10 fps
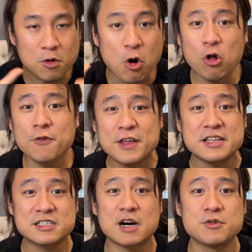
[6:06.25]
All of that
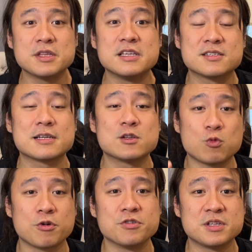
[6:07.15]
is covered inside the
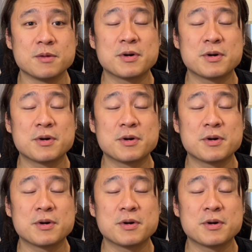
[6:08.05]
warranty.